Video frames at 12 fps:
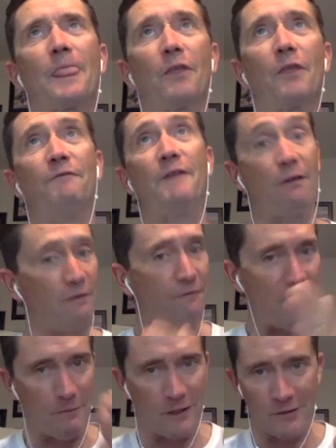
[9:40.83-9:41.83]
the very
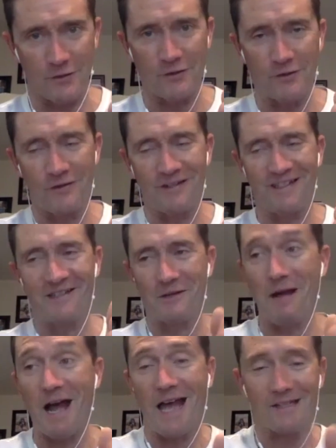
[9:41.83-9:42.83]
feminine
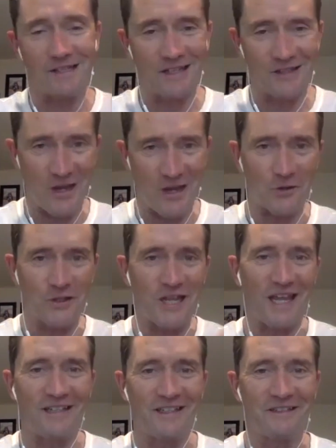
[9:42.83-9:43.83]
demise, unless they
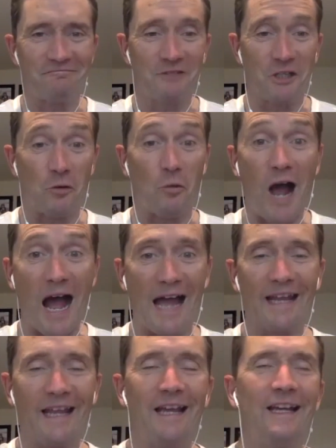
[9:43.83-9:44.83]
understand, you know,
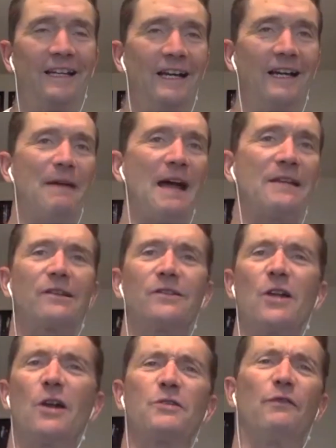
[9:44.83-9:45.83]
why,
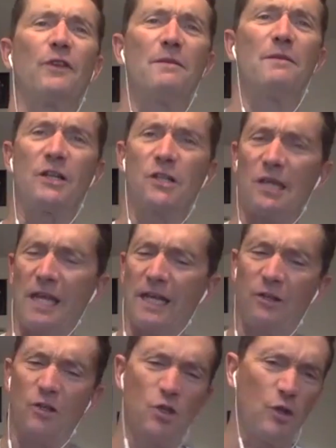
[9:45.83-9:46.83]
masculines also very much like
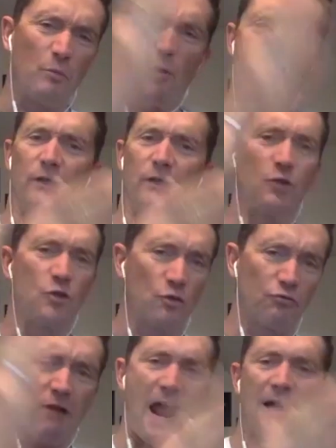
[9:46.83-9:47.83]
to the point,
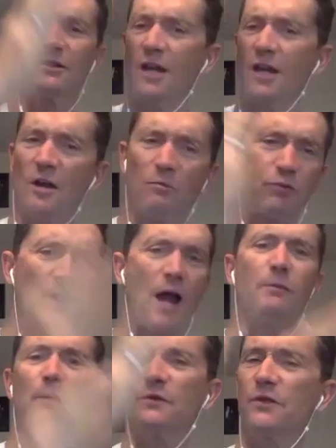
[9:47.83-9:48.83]
direct,
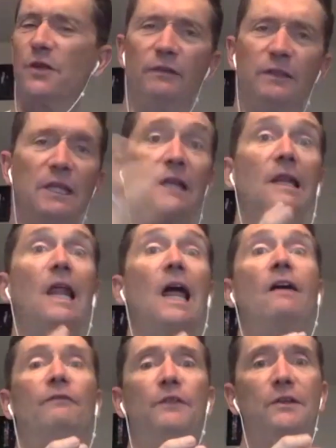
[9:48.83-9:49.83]
problem solving. They
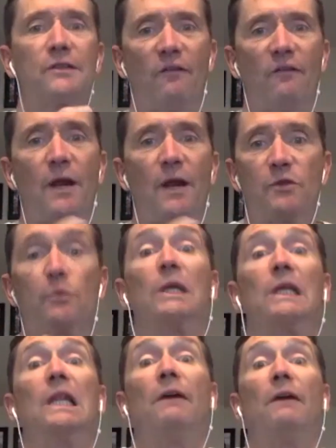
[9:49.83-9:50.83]
love to solve problems. We
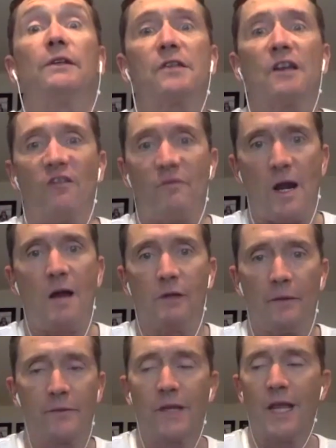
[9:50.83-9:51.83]
love to solve
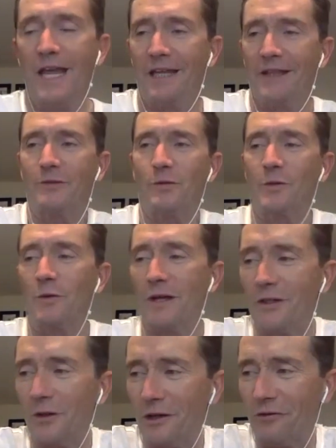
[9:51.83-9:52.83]
problems. This was
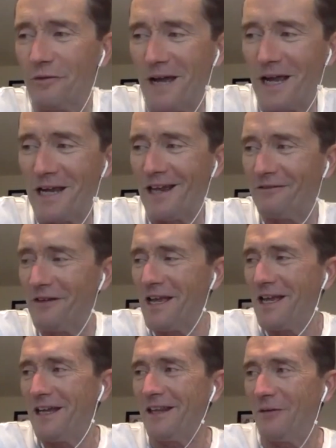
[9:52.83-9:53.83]
one, Dodie, from my life
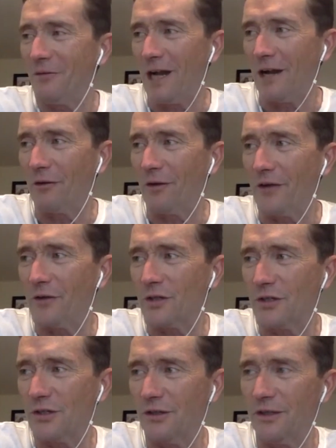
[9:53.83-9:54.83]
that when I
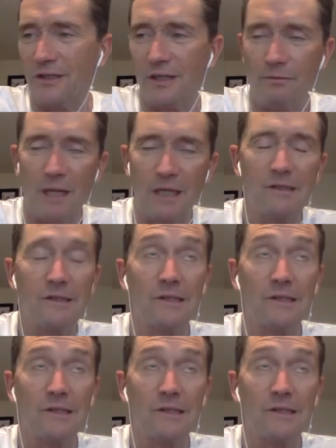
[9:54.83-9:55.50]
understood this, it made